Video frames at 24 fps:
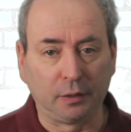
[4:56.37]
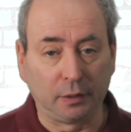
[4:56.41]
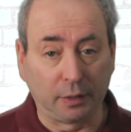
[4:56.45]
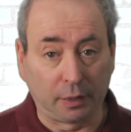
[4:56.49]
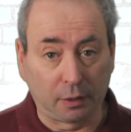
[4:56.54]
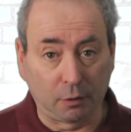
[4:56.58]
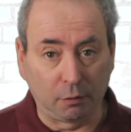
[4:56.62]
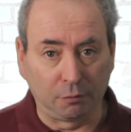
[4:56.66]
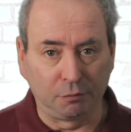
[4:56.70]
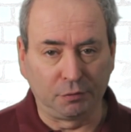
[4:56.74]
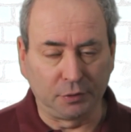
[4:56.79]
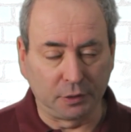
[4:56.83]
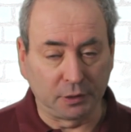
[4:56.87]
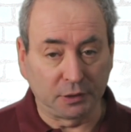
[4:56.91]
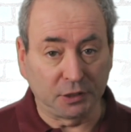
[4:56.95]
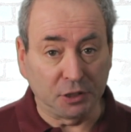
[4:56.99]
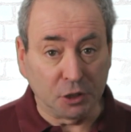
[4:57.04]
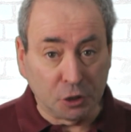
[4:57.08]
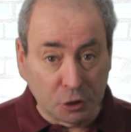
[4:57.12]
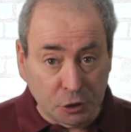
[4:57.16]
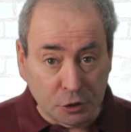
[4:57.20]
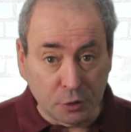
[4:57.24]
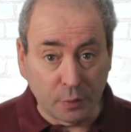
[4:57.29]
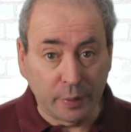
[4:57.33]
their confidence
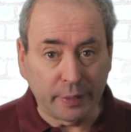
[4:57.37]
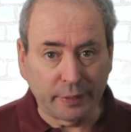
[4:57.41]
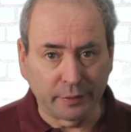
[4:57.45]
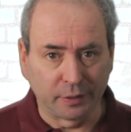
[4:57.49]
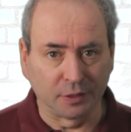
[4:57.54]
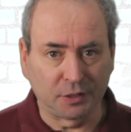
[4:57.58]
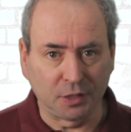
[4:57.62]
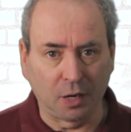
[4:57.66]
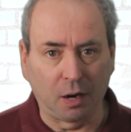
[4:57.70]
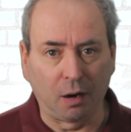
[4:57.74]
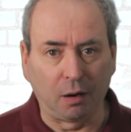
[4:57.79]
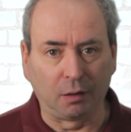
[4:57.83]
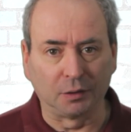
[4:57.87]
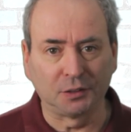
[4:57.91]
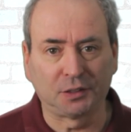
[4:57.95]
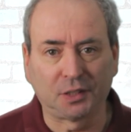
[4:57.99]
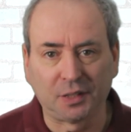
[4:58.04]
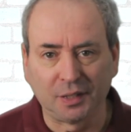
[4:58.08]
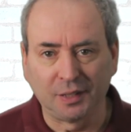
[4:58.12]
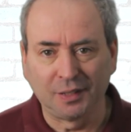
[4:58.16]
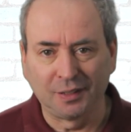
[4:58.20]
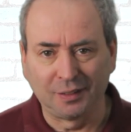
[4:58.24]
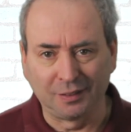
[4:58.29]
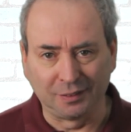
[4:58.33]
in doing the
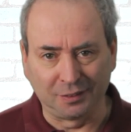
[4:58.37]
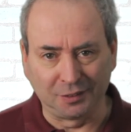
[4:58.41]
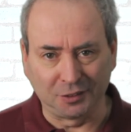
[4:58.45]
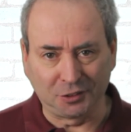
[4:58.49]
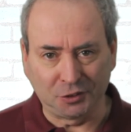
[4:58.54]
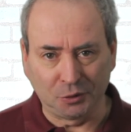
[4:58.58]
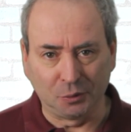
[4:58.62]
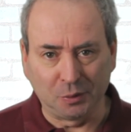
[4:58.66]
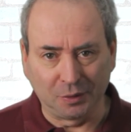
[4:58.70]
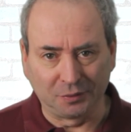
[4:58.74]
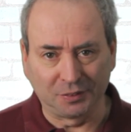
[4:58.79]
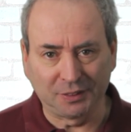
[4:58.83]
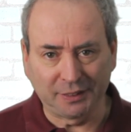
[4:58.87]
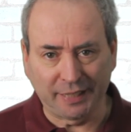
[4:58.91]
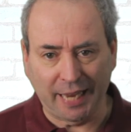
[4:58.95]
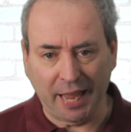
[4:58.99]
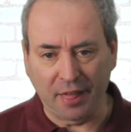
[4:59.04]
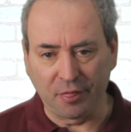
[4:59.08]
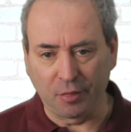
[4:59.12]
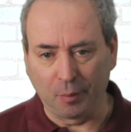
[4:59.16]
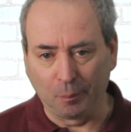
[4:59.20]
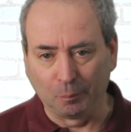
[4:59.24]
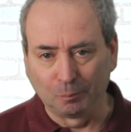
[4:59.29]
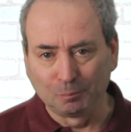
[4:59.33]
task that you have
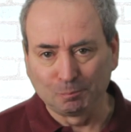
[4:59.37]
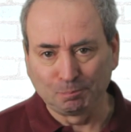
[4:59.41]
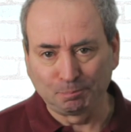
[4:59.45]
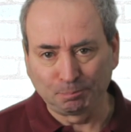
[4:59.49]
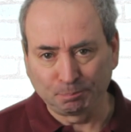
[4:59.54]
set them.